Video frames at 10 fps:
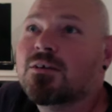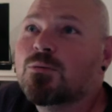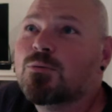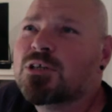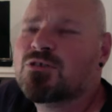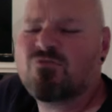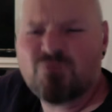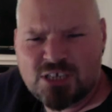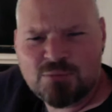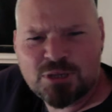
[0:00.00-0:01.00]
We
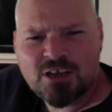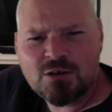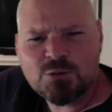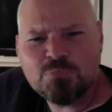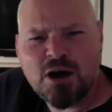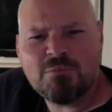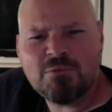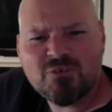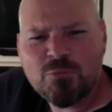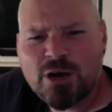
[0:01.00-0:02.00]
typically go to
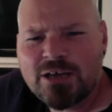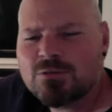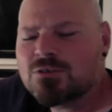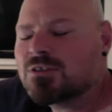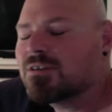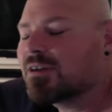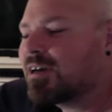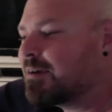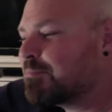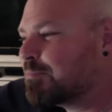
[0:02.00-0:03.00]
Barmouth in Wales.
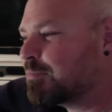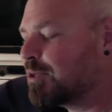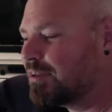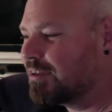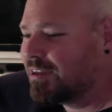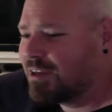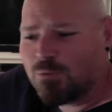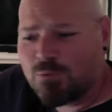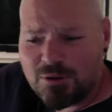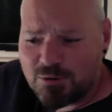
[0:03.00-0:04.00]
Um,
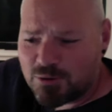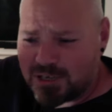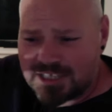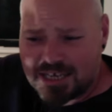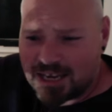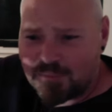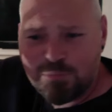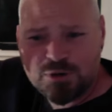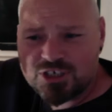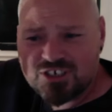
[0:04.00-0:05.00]
we'd take a
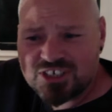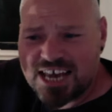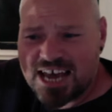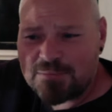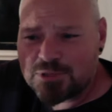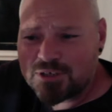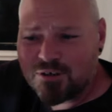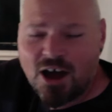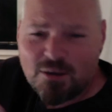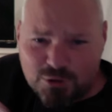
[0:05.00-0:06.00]
bunch of snaps, or
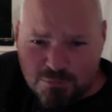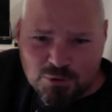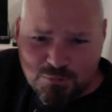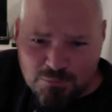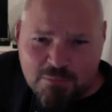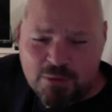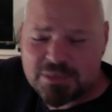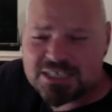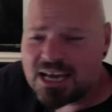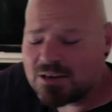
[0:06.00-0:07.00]
I wouldn't, but my mum and
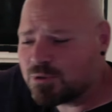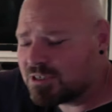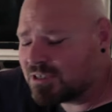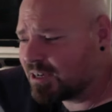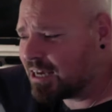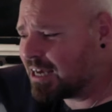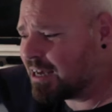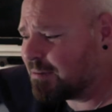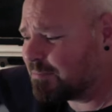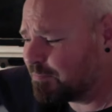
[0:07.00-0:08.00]
dad would.
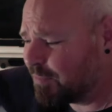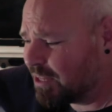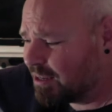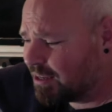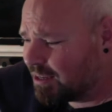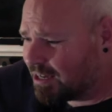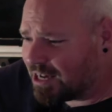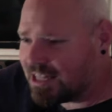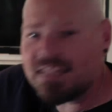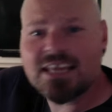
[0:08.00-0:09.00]
Um, yeah.
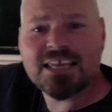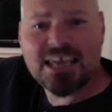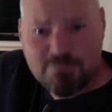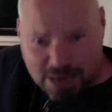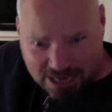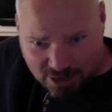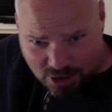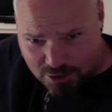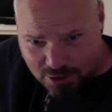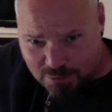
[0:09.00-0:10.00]
And then they'd get back
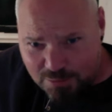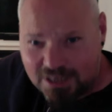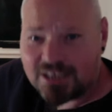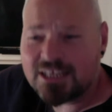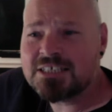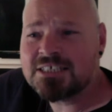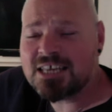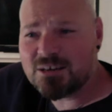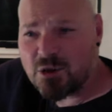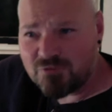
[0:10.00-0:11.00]
home and they'd
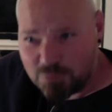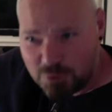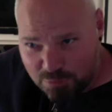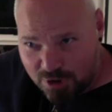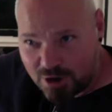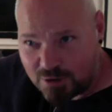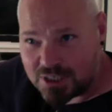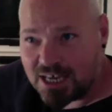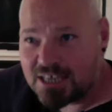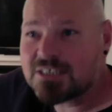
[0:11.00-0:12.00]
send them off to be
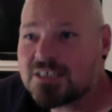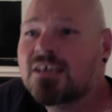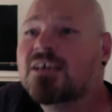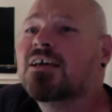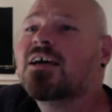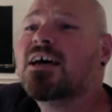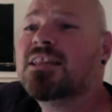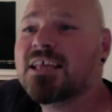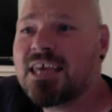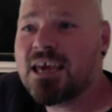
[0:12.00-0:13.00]
processed, and
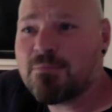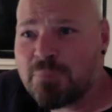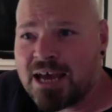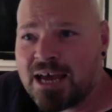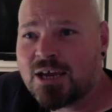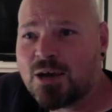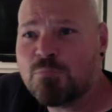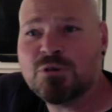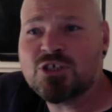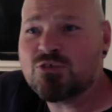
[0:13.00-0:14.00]
they'd get back a
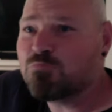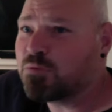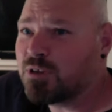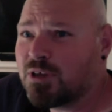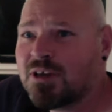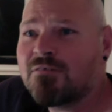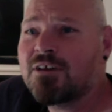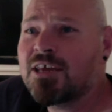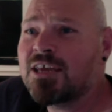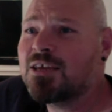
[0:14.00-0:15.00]
bunch of
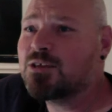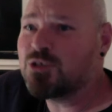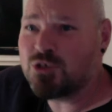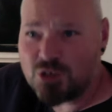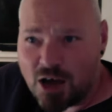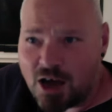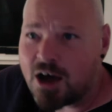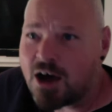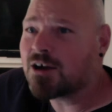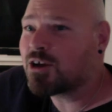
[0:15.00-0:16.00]
blurry,
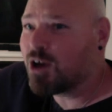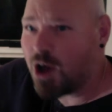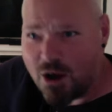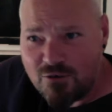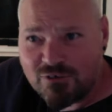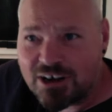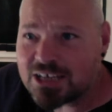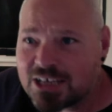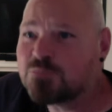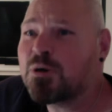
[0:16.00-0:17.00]
dark,
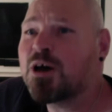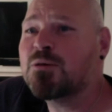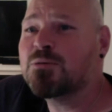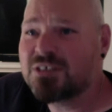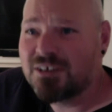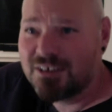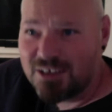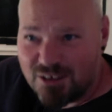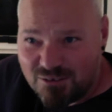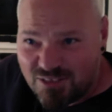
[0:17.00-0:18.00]
overexposed
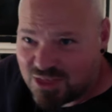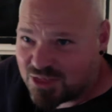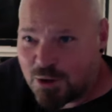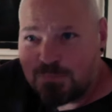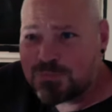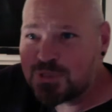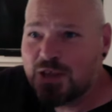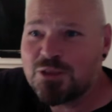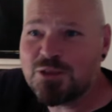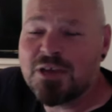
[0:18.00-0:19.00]
thumbs
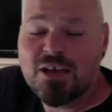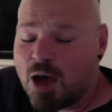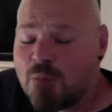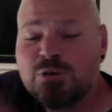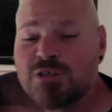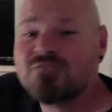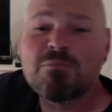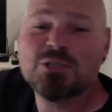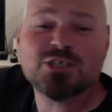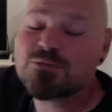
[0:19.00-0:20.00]
on them, a bunch of
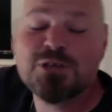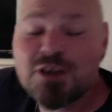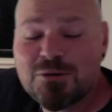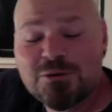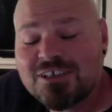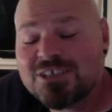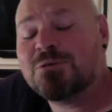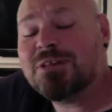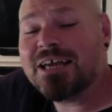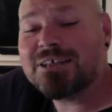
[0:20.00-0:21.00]
images that were no good at
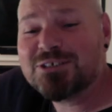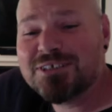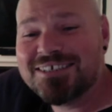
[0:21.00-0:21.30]
all, actually.